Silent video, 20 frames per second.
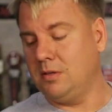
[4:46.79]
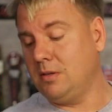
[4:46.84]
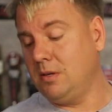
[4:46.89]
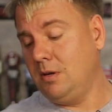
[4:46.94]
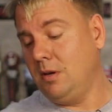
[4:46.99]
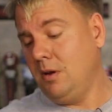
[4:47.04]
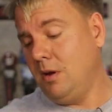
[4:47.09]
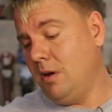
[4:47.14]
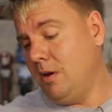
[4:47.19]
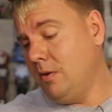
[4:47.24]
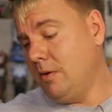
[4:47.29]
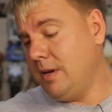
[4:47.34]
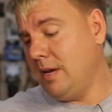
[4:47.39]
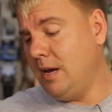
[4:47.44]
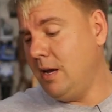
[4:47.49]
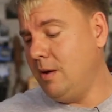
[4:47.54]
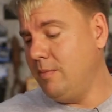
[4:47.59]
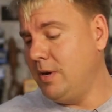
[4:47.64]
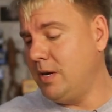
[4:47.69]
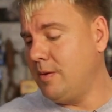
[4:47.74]
It's like, oh,
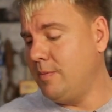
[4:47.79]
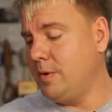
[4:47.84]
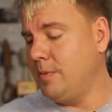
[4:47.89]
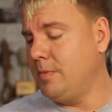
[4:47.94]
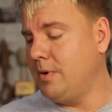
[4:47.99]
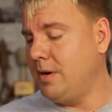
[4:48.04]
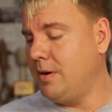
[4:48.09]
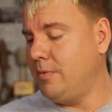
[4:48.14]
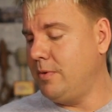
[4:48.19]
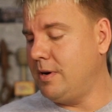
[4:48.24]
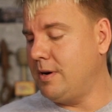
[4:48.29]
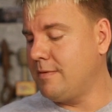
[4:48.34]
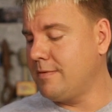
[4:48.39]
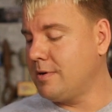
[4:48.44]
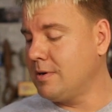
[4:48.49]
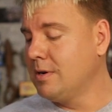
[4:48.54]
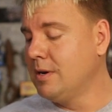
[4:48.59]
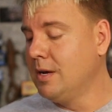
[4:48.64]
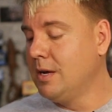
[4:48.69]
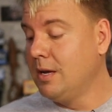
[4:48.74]
okay, make up your mind,
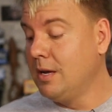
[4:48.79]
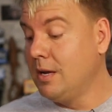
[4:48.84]
whatever.